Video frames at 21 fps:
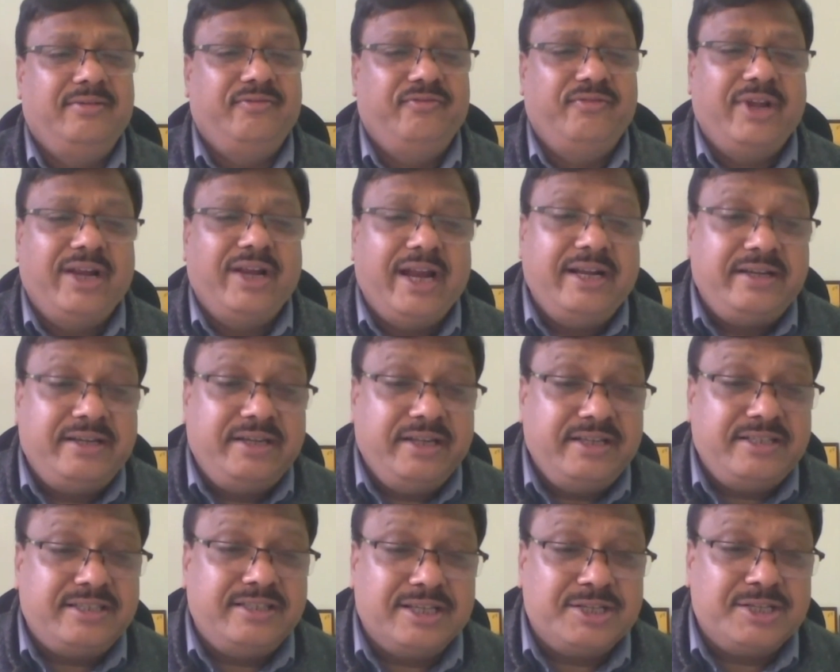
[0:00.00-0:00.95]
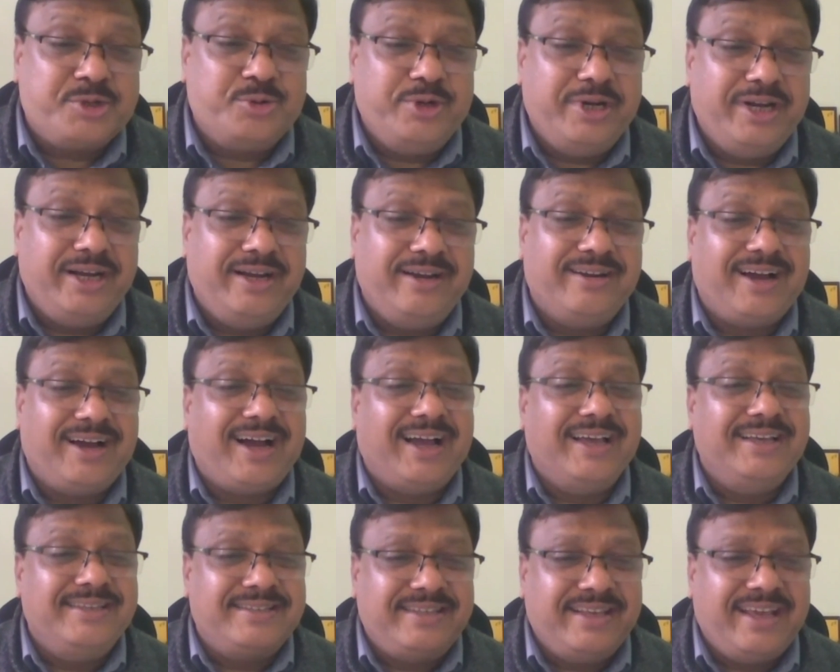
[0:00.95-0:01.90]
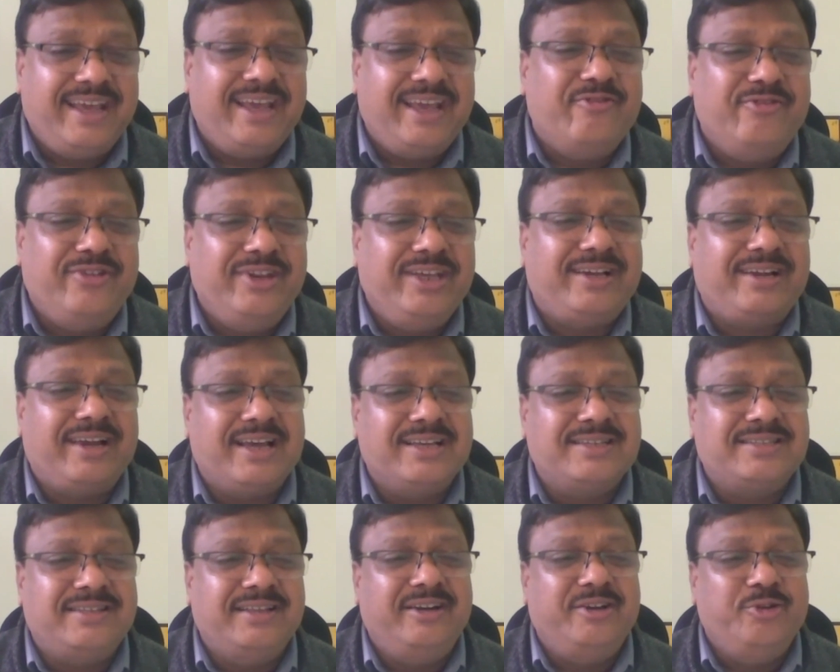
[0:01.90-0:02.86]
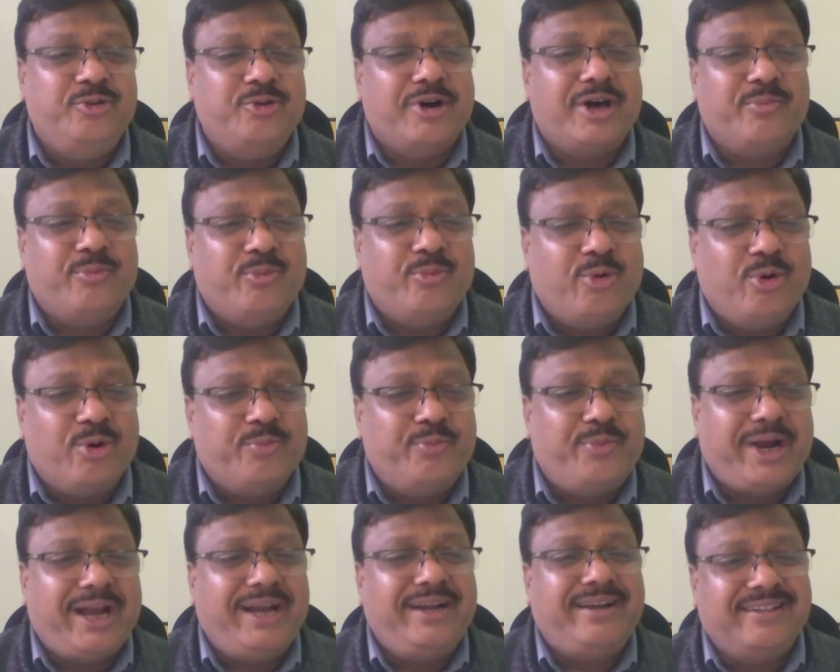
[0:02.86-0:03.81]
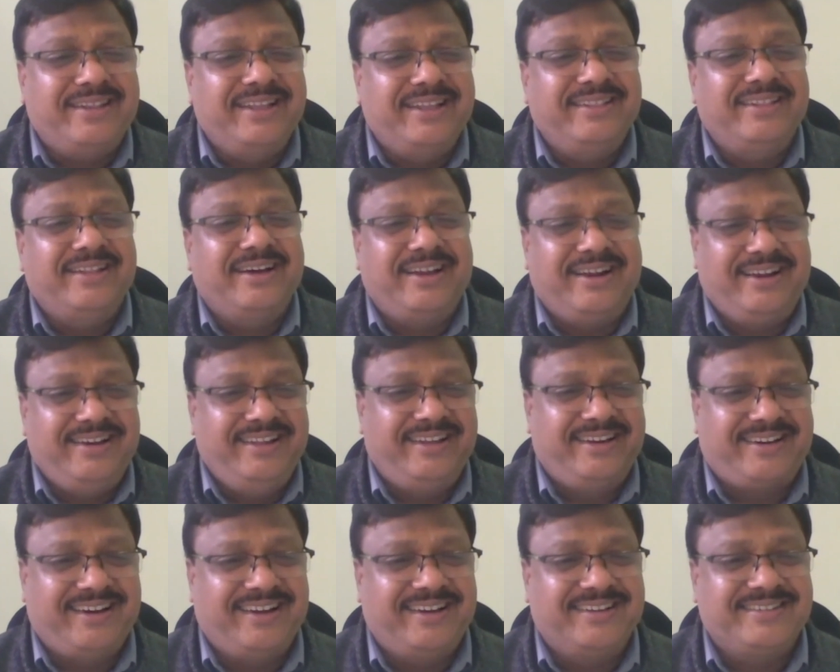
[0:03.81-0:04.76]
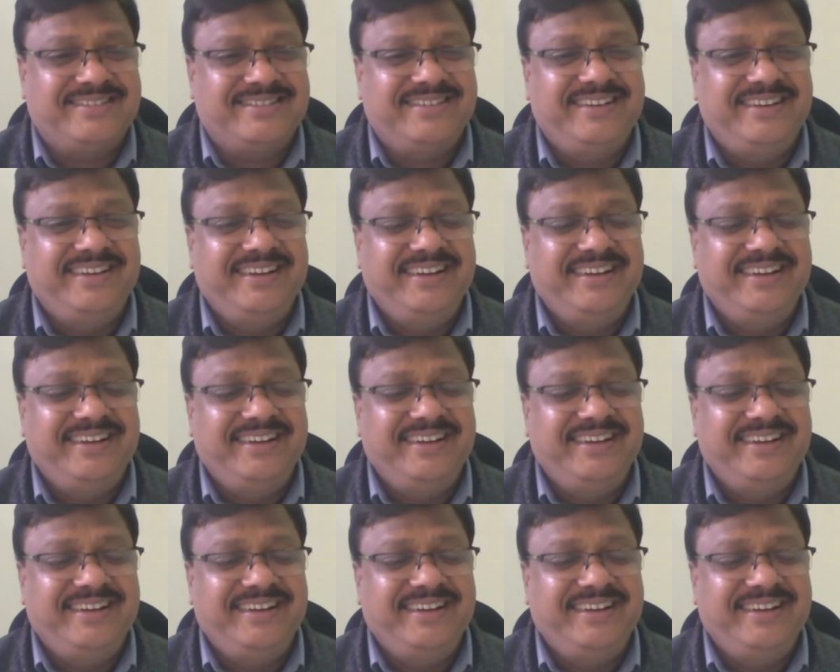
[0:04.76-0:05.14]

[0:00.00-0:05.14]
When I teach the student, I say every class that you are more brighter than the earlier class.